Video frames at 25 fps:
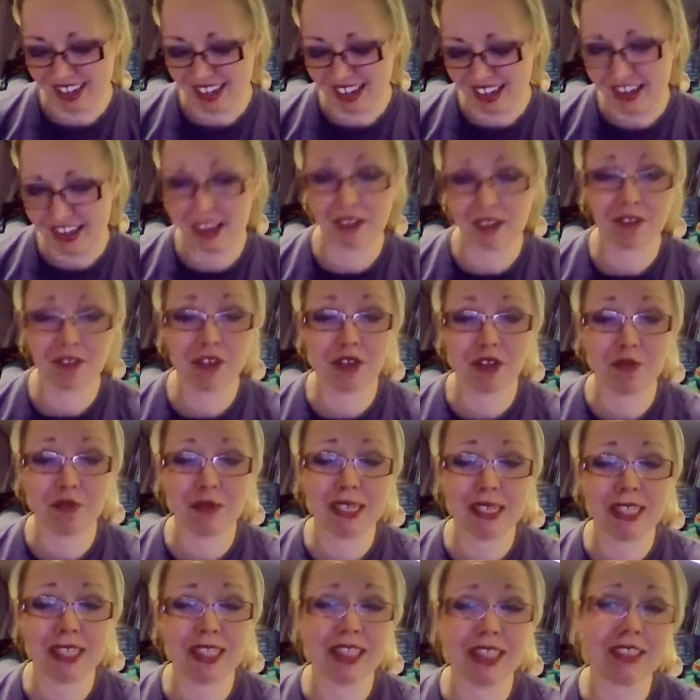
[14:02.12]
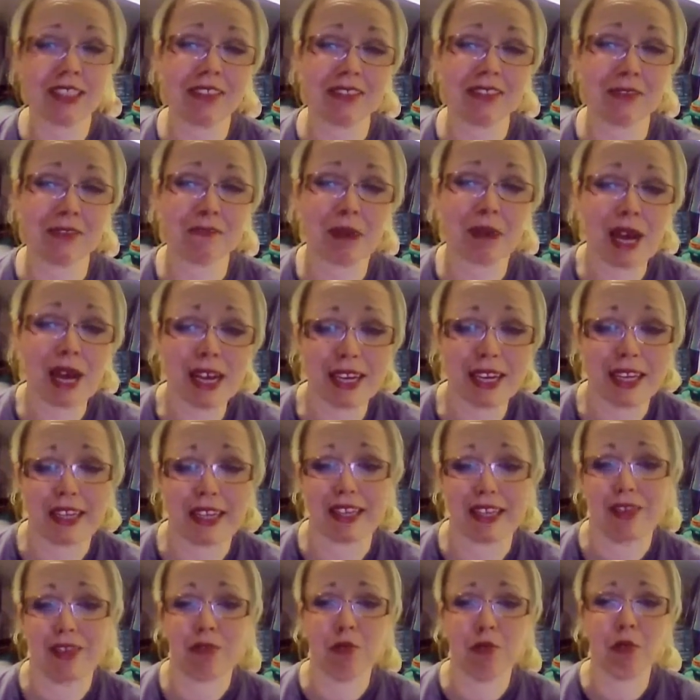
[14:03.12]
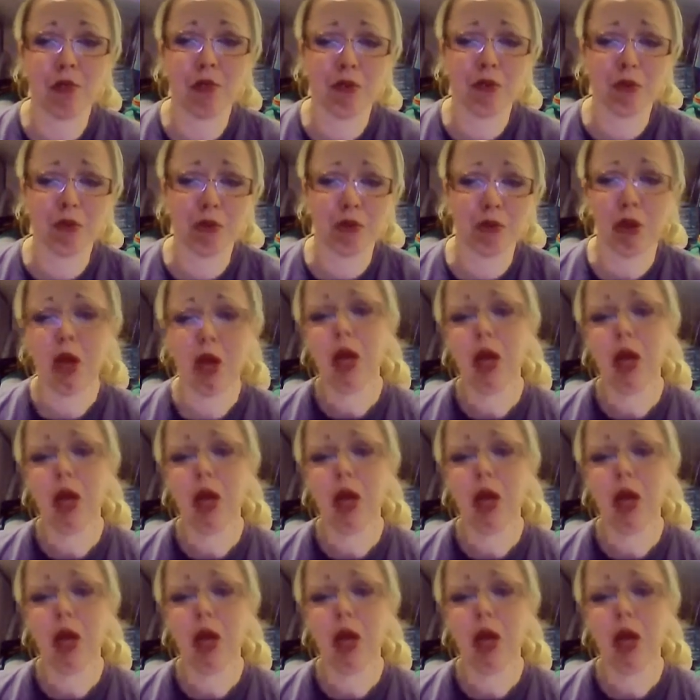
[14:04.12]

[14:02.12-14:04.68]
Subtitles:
have too many things to buy. Oh,